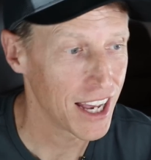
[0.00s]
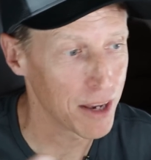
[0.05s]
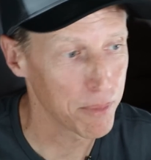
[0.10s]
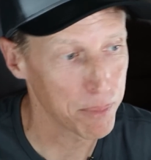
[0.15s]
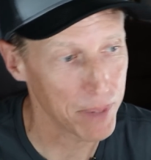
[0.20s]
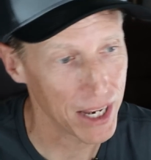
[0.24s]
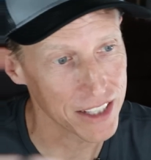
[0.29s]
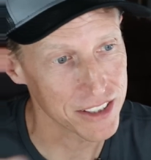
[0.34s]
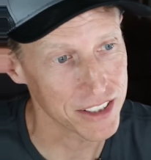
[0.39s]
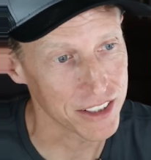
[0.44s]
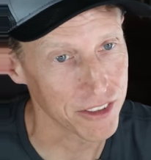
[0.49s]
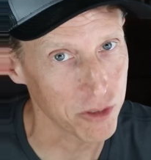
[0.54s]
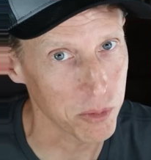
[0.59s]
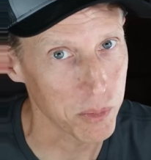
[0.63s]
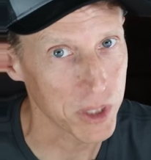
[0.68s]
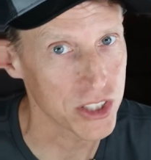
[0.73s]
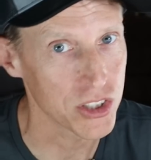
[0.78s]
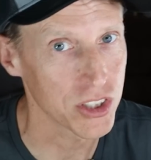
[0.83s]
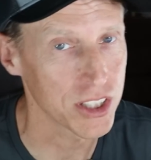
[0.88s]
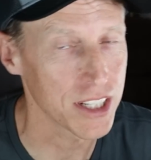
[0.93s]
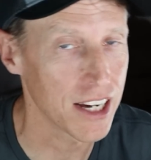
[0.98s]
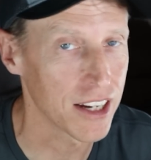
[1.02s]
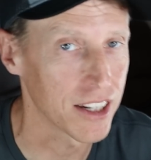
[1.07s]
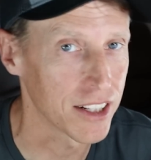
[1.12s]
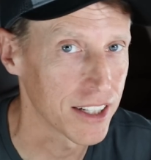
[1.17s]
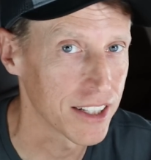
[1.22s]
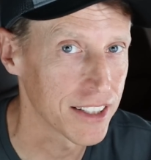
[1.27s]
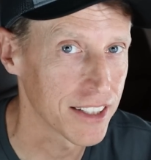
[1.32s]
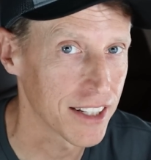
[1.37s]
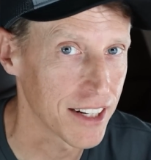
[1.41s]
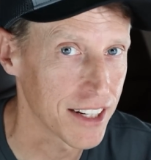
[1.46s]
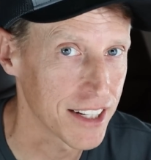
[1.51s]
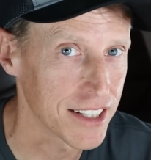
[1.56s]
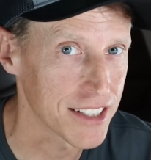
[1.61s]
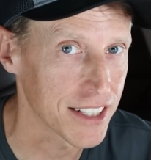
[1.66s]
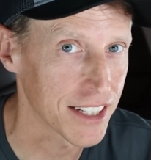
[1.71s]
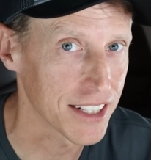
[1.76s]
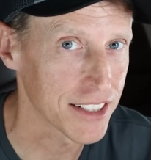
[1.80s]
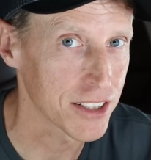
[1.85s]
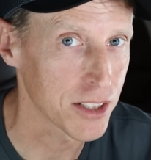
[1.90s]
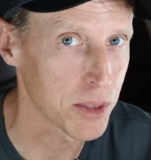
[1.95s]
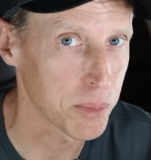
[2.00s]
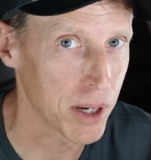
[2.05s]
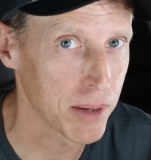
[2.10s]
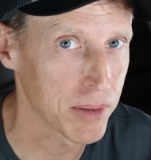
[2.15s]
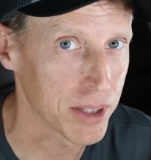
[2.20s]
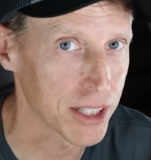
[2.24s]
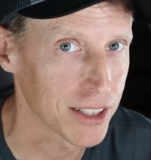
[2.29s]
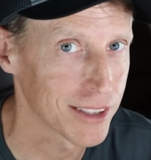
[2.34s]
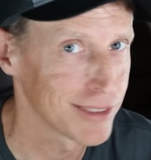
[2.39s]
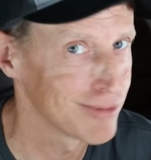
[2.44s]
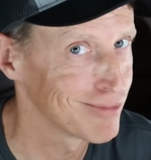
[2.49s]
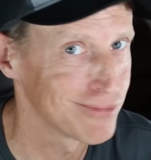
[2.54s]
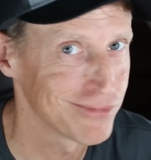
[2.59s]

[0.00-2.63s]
and pass the information down that needs to get to the public?